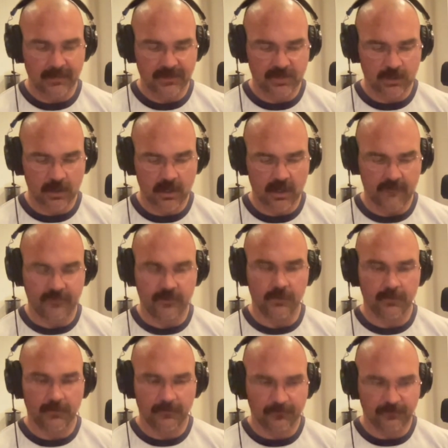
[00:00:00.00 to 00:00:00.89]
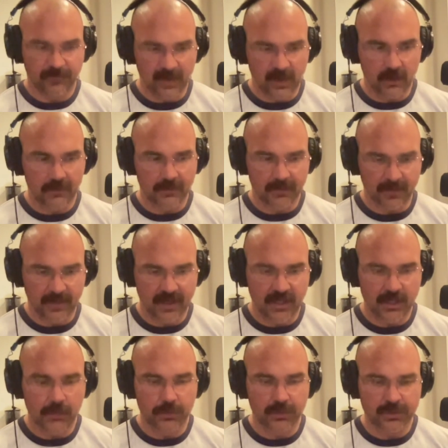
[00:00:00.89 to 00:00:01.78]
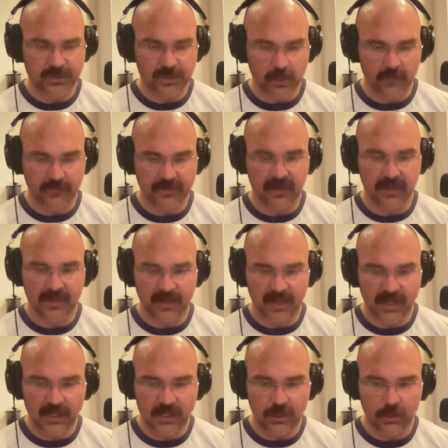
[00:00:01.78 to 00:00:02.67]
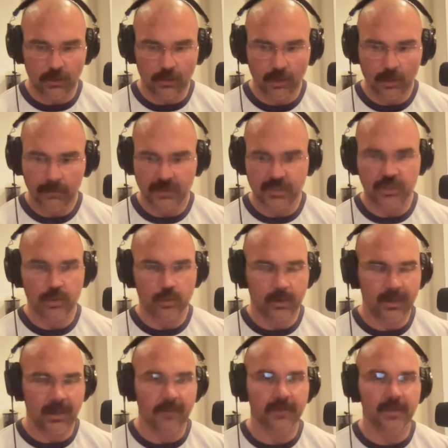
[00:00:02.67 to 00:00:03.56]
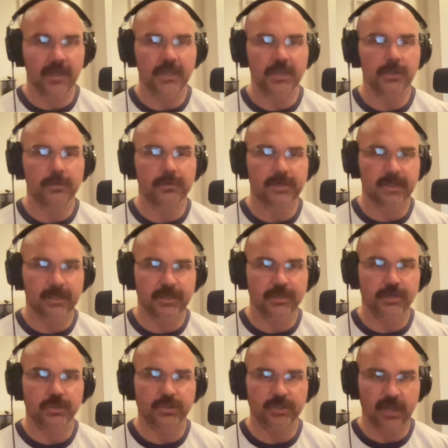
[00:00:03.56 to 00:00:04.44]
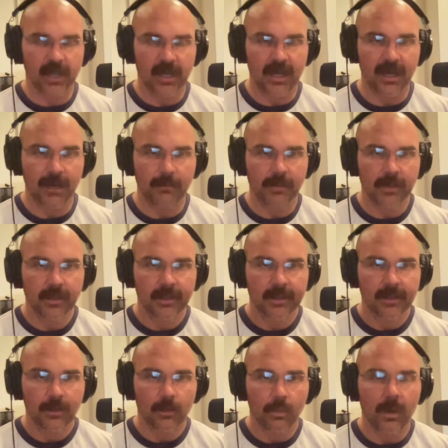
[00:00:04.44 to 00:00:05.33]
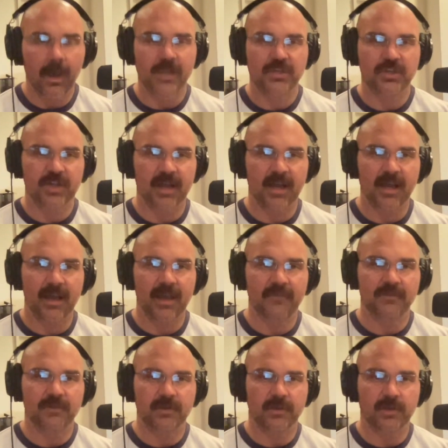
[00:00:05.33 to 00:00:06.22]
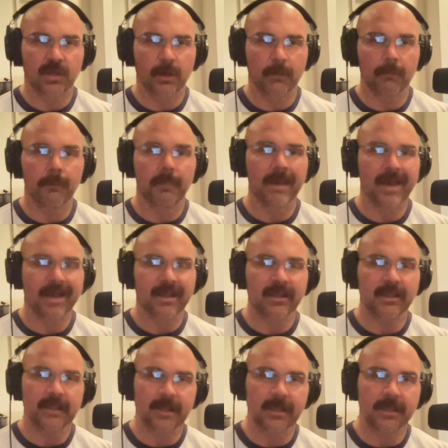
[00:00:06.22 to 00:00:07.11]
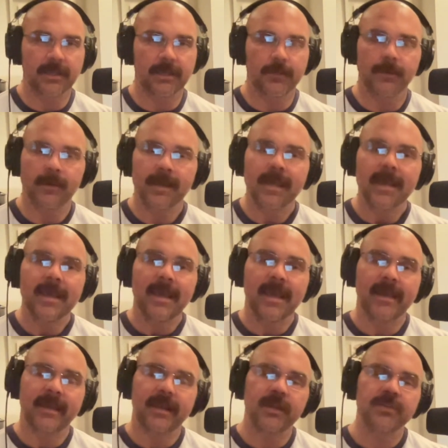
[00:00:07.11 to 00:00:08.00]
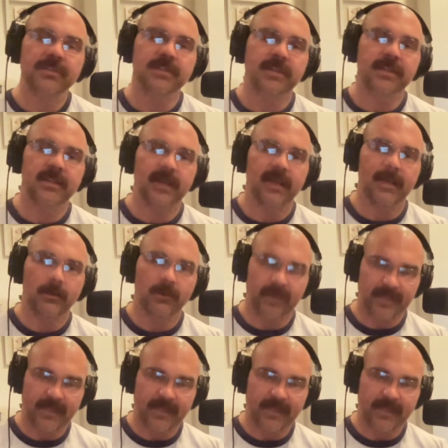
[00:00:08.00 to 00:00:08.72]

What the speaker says: sorry if you felt that you deserved a thank you, but you went out there and you did your job. Why should I have to come back and thank you? And here's the thing with